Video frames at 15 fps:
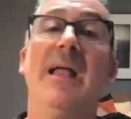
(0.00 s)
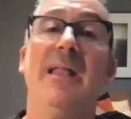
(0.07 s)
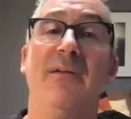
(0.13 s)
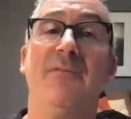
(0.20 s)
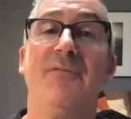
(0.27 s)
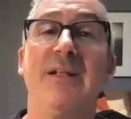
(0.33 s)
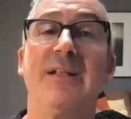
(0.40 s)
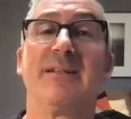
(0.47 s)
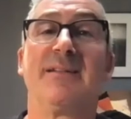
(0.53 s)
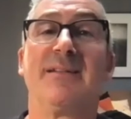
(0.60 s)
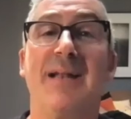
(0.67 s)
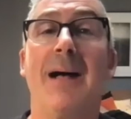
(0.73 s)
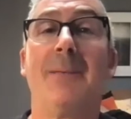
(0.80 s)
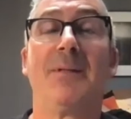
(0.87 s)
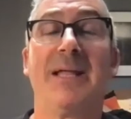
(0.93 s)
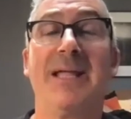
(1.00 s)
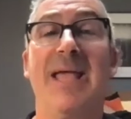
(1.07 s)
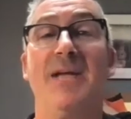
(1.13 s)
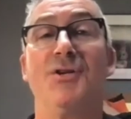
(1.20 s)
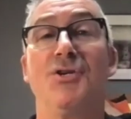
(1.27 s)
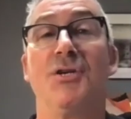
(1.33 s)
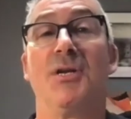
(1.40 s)
They feel it's an
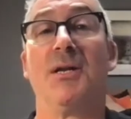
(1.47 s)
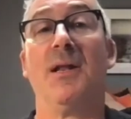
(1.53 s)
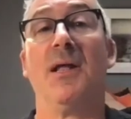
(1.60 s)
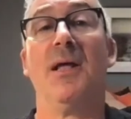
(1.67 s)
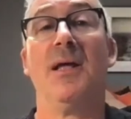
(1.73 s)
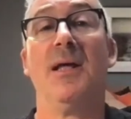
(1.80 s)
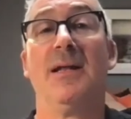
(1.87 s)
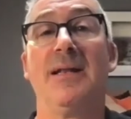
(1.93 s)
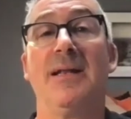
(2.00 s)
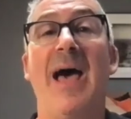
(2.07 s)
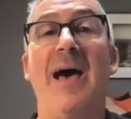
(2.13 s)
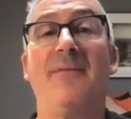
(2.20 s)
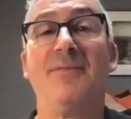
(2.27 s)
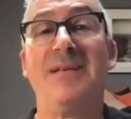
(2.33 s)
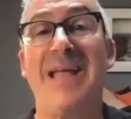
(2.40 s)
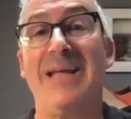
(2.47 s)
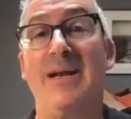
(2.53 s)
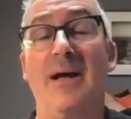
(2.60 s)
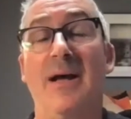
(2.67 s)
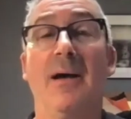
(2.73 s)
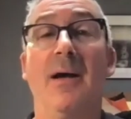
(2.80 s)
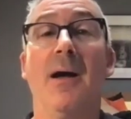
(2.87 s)
obligation to have
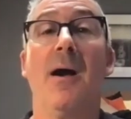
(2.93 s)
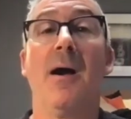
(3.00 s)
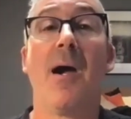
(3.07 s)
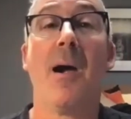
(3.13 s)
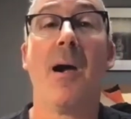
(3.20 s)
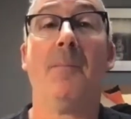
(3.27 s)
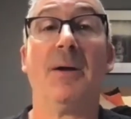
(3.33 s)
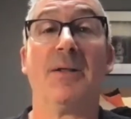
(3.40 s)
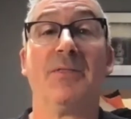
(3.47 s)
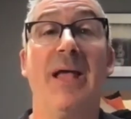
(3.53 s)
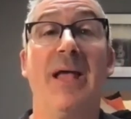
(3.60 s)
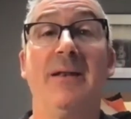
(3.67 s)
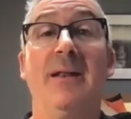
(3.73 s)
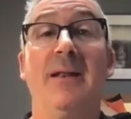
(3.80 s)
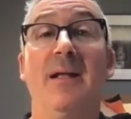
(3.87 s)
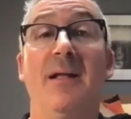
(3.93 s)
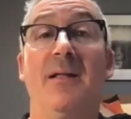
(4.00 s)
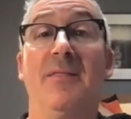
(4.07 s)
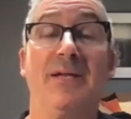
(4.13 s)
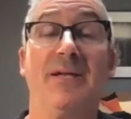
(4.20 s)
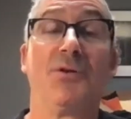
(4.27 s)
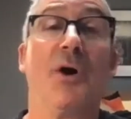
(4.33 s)
data, but then
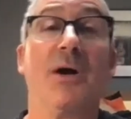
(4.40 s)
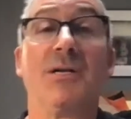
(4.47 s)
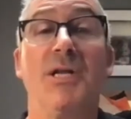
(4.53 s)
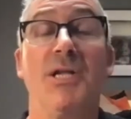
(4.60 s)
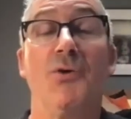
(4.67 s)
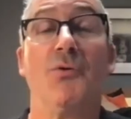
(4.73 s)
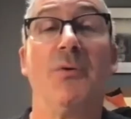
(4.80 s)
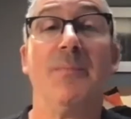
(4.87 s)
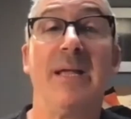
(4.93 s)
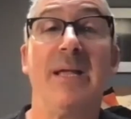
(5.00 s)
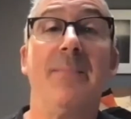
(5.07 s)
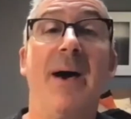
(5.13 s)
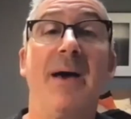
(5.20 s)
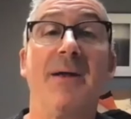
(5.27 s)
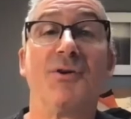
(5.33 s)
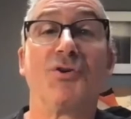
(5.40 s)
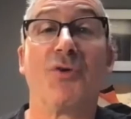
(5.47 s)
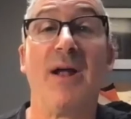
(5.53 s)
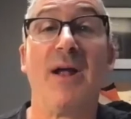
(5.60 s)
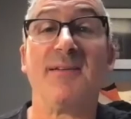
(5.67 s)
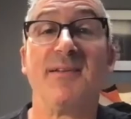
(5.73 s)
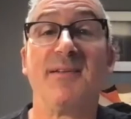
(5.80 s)
they talk to you and me about a
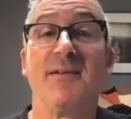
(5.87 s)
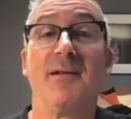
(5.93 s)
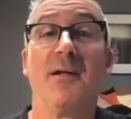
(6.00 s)
dress,